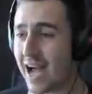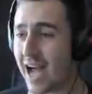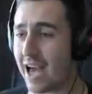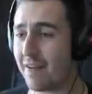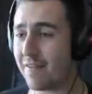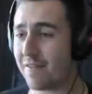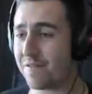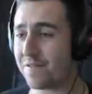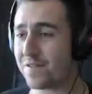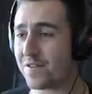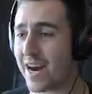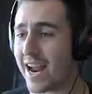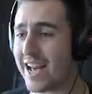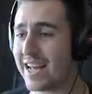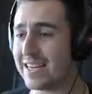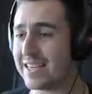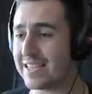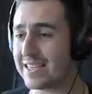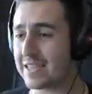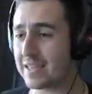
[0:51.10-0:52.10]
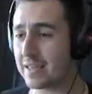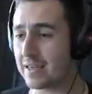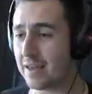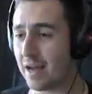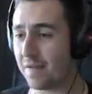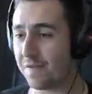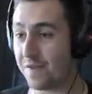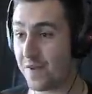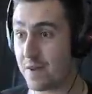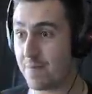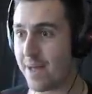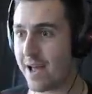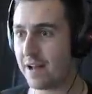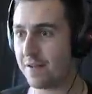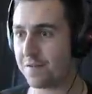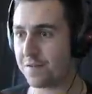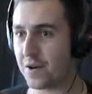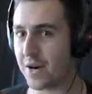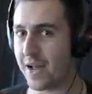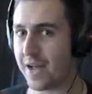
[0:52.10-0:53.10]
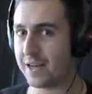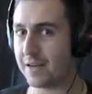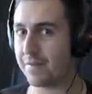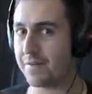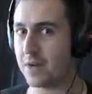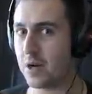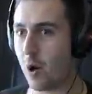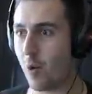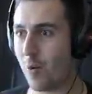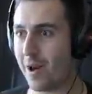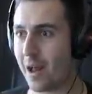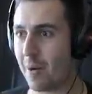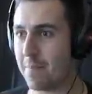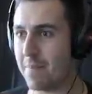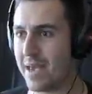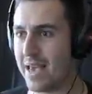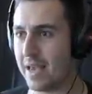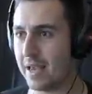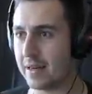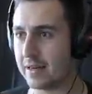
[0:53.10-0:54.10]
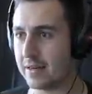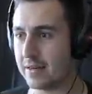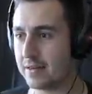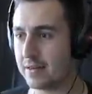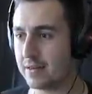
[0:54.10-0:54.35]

I have a friend, a female friend, if you know what I mean.